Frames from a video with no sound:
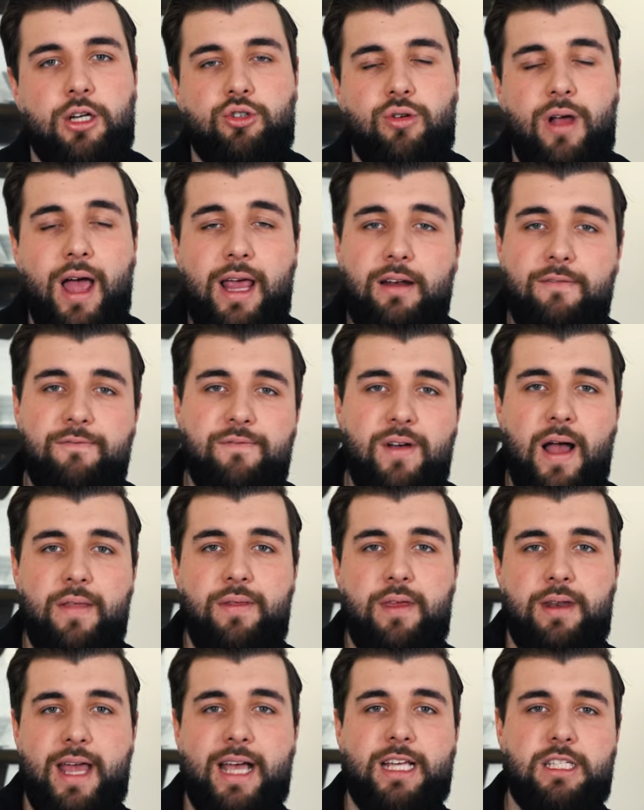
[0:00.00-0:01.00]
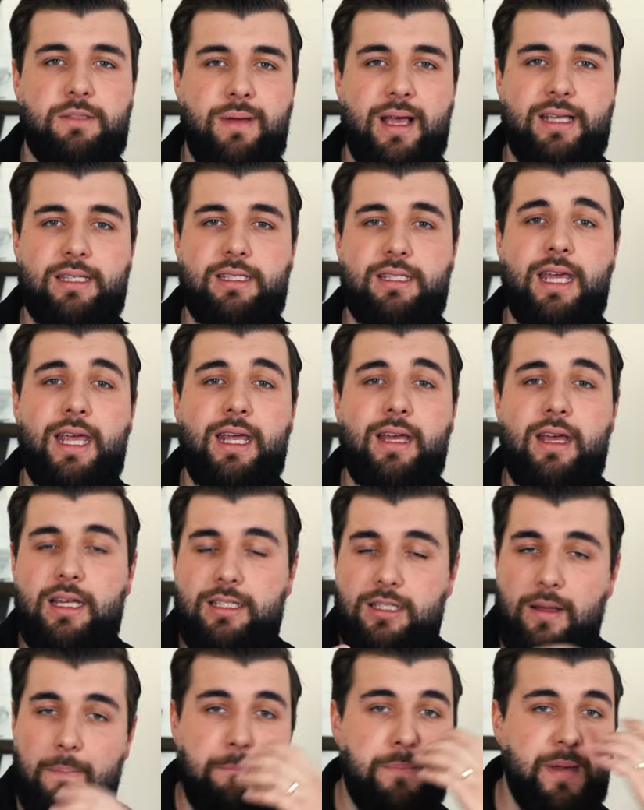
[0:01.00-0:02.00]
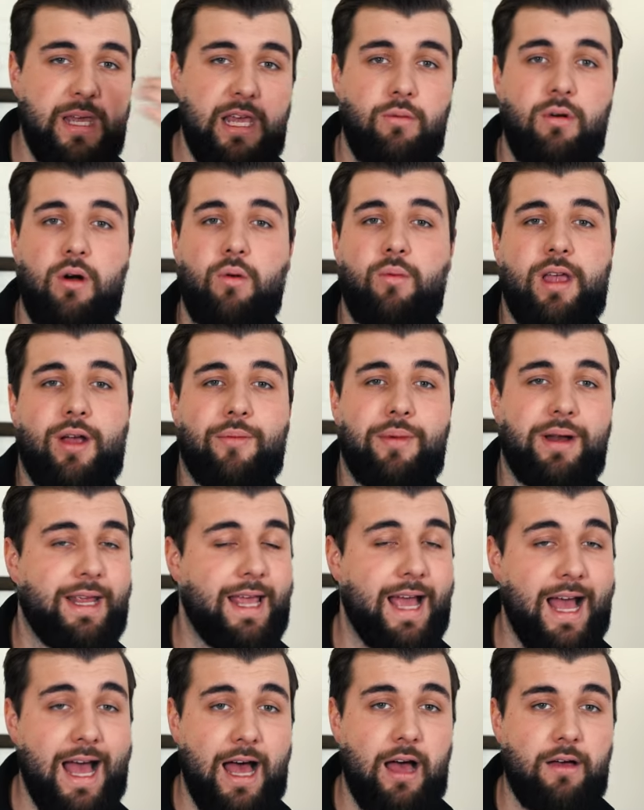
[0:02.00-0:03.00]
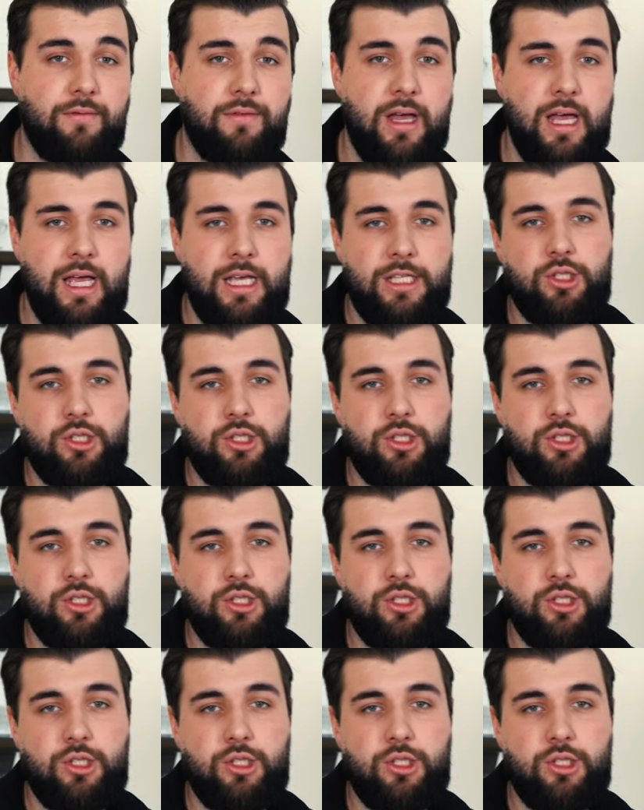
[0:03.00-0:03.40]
trying to find the next best thing to beat what we already have.